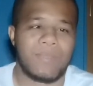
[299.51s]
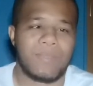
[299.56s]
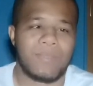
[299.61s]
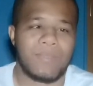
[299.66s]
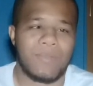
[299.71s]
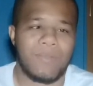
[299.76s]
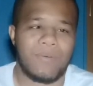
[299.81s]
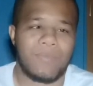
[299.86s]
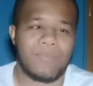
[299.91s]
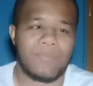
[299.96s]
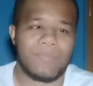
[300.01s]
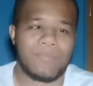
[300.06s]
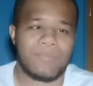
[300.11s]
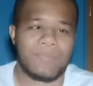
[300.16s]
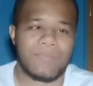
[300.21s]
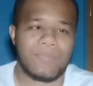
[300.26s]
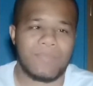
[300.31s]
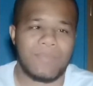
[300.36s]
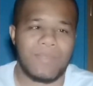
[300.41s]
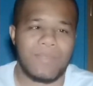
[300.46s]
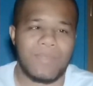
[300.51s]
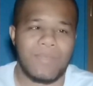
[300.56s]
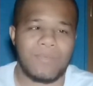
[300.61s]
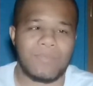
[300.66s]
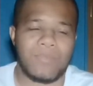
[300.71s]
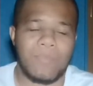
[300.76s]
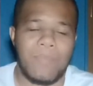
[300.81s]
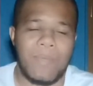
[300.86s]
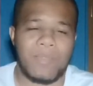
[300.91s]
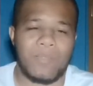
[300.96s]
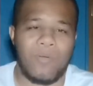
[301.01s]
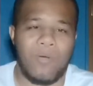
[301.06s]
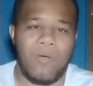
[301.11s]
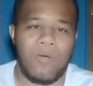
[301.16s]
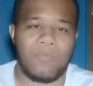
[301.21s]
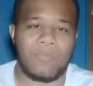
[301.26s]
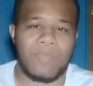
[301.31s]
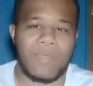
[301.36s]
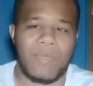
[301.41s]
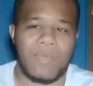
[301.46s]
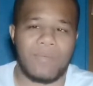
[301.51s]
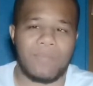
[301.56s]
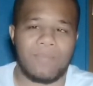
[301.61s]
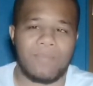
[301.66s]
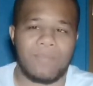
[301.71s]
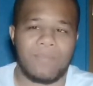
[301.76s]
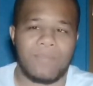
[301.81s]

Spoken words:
you know, it was a mental off day.